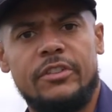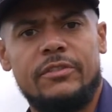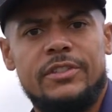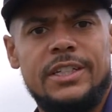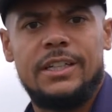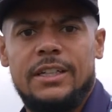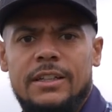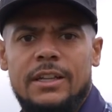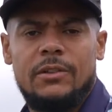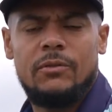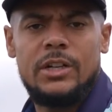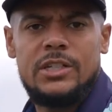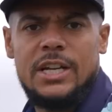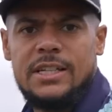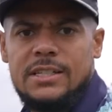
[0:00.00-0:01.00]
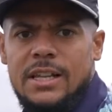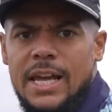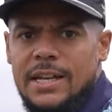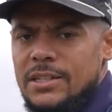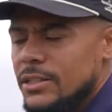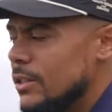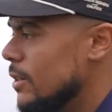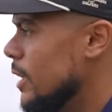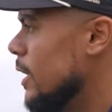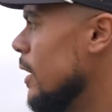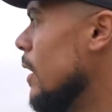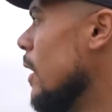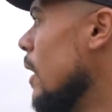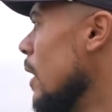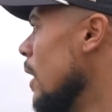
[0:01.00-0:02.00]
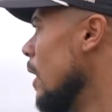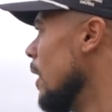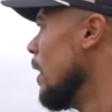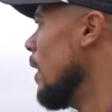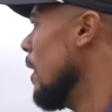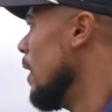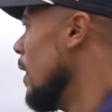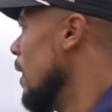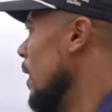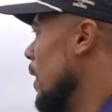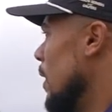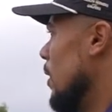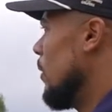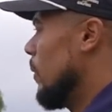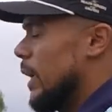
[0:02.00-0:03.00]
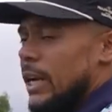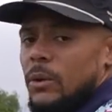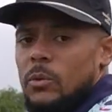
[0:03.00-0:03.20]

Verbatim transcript: 15, and then Rich has the last 30. We got to